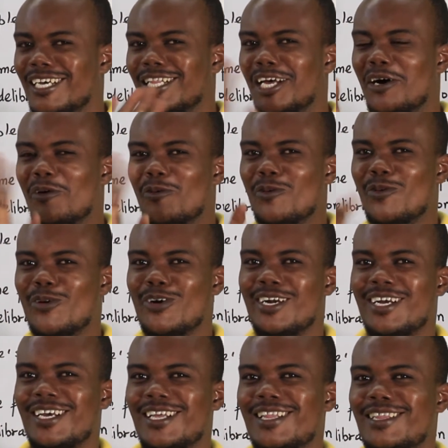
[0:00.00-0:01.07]
Hello,
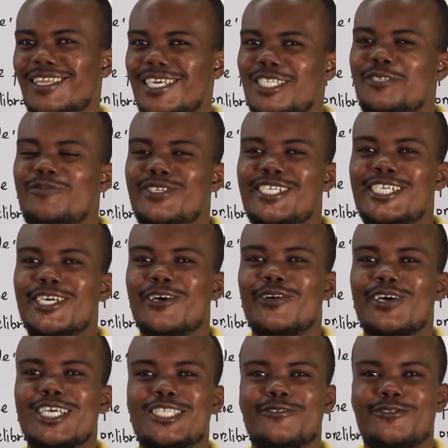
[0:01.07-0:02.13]
this video
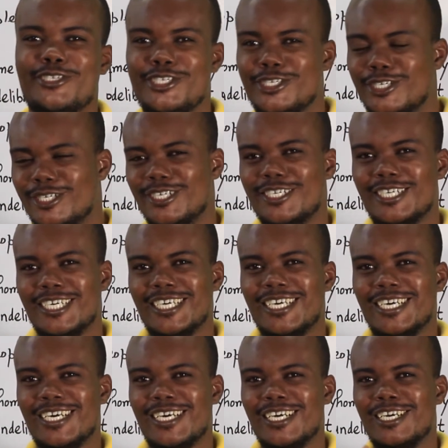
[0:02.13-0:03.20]
is for you.
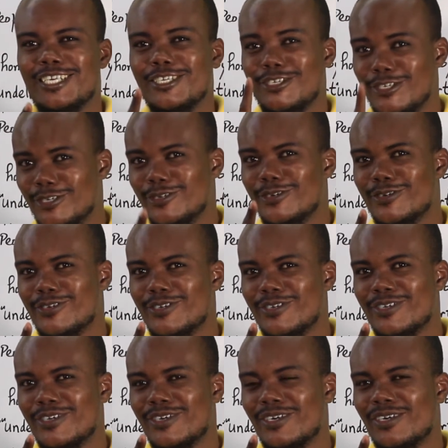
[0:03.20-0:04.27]
You.
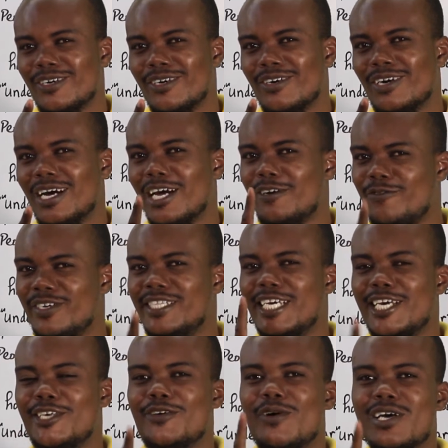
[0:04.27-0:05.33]
Every
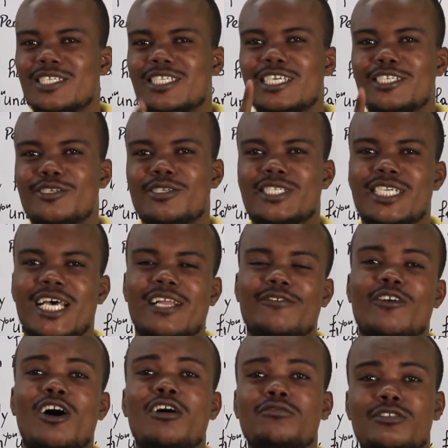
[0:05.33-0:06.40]
day you're asking yourself
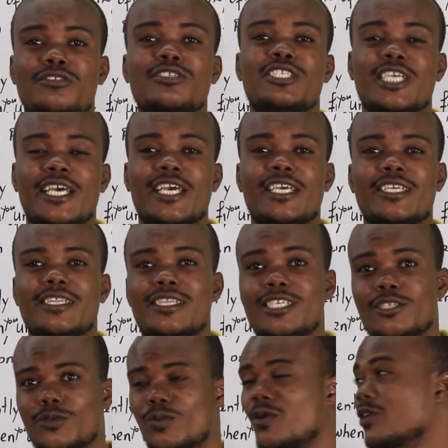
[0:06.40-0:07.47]
how to say
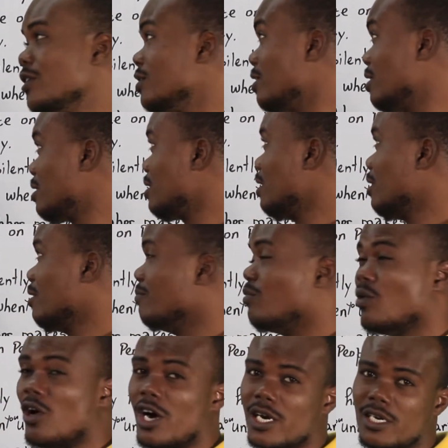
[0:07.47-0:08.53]
these words on the
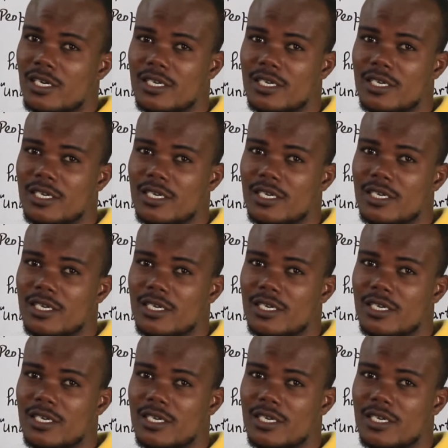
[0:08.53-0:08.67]
board.